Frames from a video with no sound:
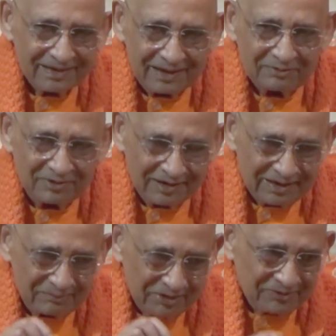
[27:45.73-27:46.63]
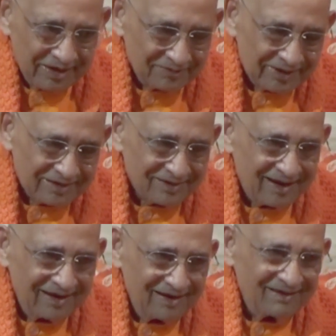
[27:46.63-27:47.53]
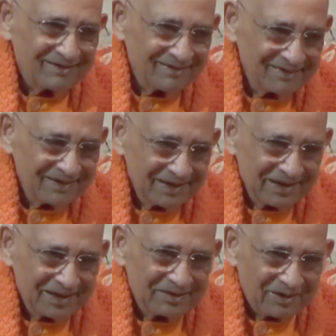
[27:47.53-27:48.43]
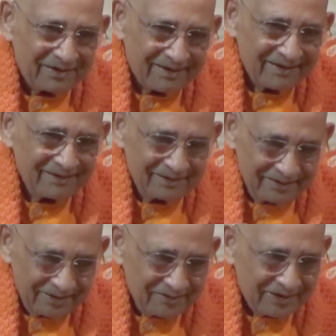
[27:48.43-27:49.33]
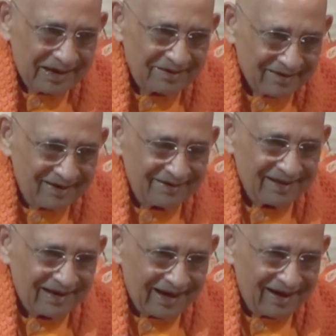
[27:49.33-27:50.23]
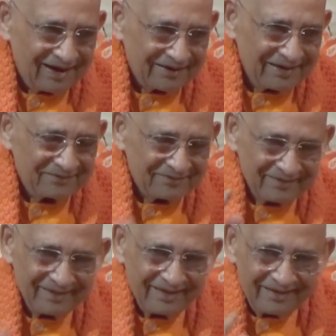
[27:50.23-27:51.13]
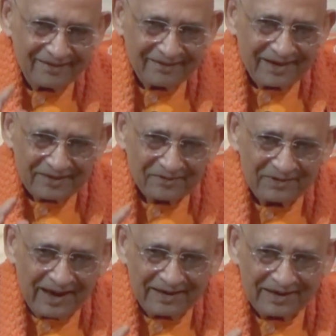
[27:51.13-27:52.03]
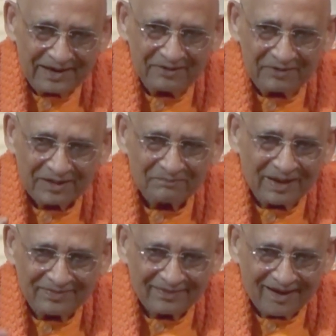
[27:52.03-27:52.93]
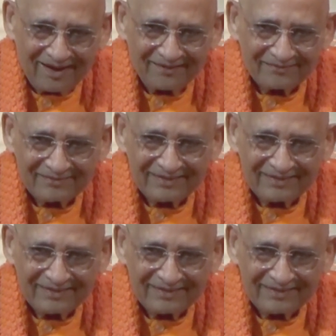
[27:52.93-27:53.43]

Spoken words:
Even in the beauty of the child, your internal heart is resonating with mantras.